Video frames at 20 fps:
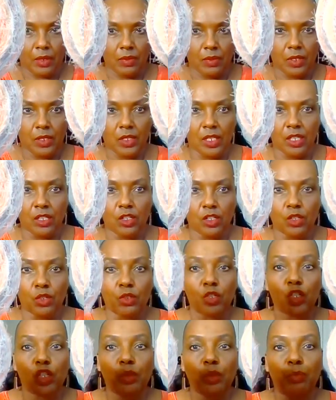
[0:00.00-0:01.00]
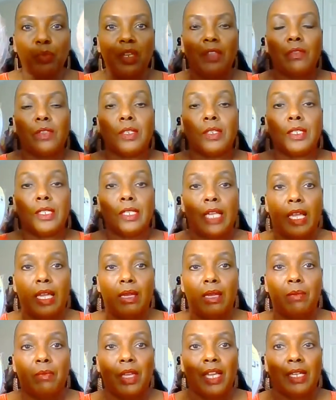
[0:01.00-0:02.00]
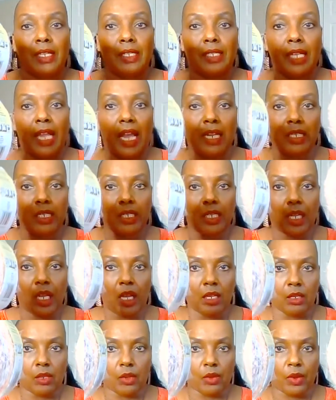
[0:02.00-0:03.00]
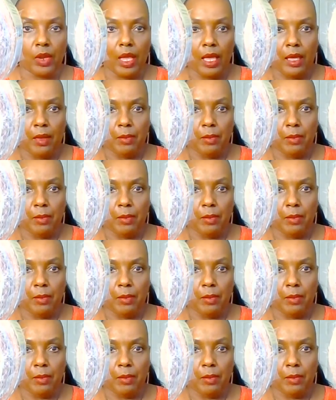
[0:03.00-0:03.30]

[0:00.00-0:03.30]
The centers should be the same exact color,